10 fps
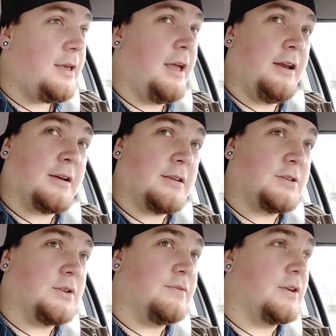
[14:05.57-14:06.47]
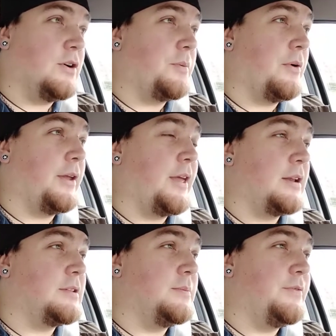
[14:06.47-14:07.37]
and I can sort of incorporate that
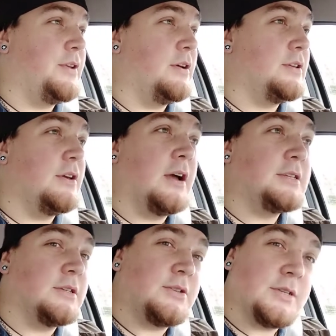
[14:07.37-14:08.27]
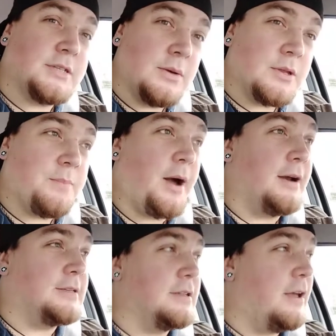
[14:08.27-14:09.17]
into my video, and you guys can sort of see what the
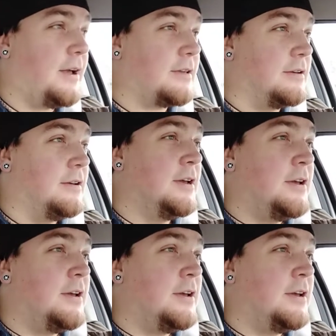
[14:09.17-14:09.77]
parties are like and